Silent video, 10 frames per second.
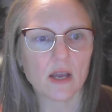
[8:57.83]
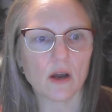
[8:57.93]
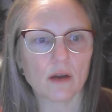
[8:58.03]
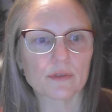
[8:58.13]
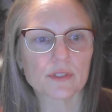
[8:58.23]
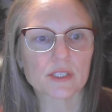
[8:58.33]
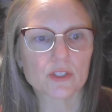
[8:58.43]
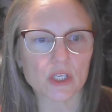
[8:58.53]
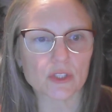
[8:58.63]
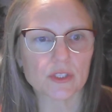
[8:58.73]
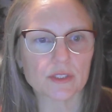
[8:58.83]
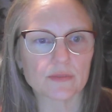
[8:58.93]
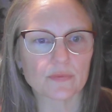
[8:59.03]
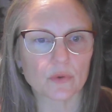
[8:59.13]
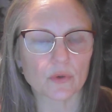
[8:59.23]
Offer suggestions
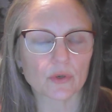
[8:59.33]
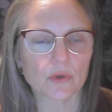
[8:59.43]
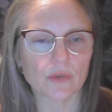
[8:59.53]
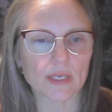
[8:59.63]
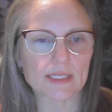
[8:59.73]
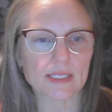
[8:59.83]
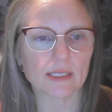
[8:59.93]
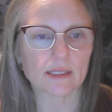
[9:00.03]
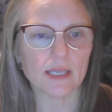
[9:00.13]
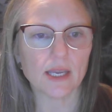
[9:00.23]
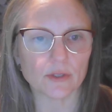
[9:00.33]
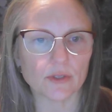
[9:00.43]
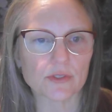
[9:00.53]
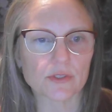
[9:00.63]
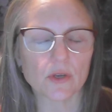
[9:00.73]
for correcting
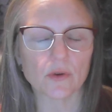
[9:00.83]
errors.